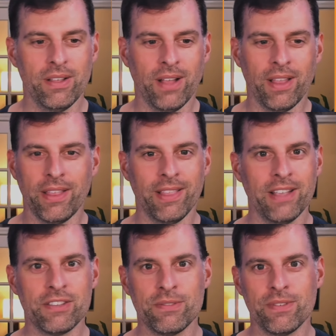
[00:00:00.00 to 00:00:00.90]
it
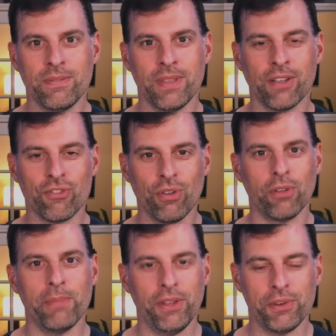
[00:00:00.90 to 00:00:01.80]
lets the controller
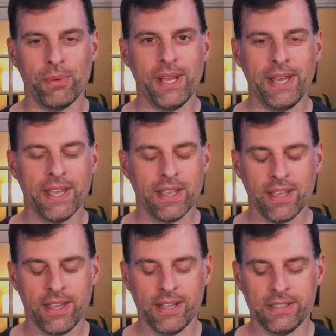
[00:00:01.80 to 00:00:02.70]
melt away,
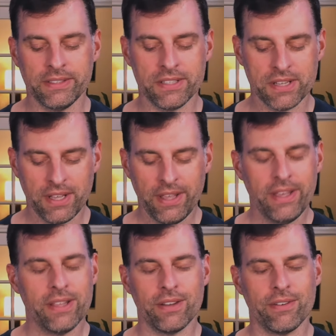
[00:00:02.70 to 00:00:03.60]
and
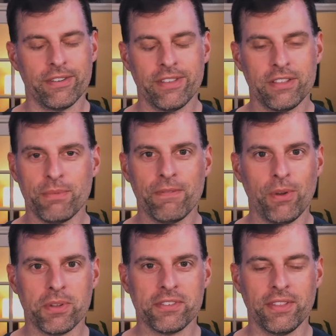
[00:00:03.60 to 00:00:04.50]
just lets me
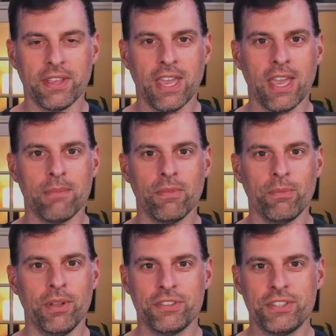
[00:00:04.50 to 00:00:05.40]
focus on the game
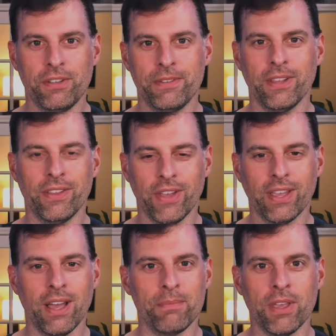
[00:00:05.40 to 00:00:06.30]
while still feeling like
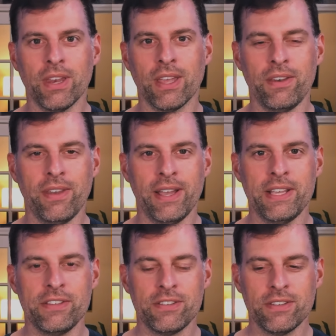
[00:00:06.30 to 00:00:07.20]
I'm getting a
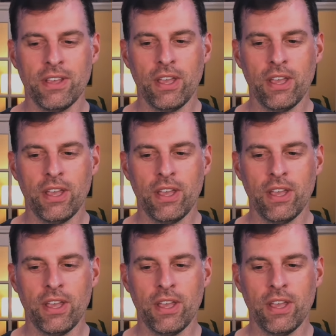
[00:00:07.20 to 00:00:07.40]
nice,